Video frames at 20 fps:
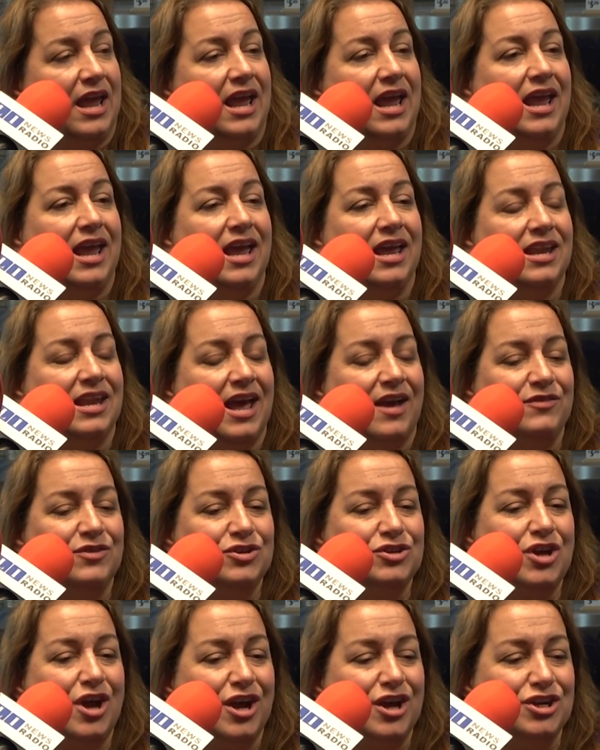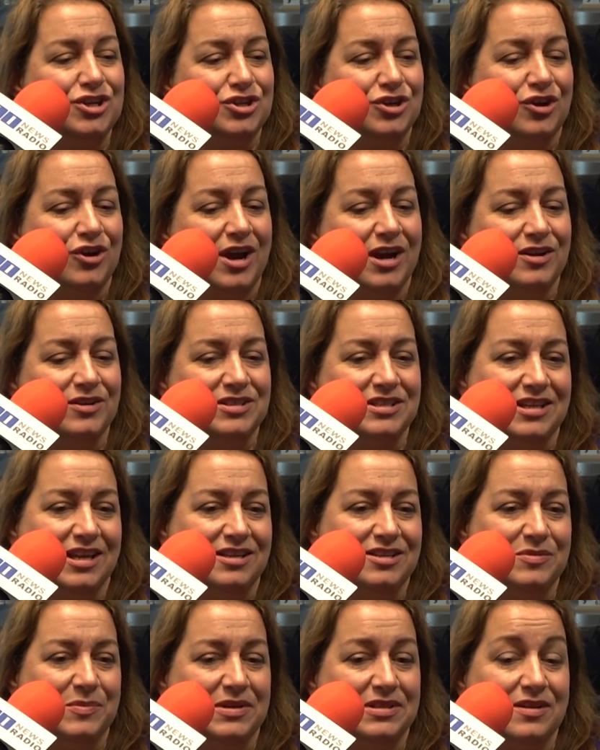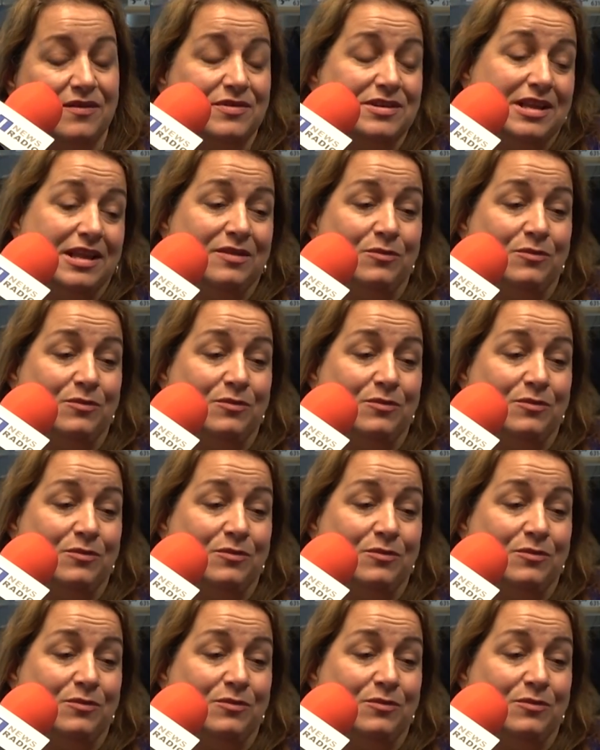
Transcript: And after talking to her, I said to myself, I'm like,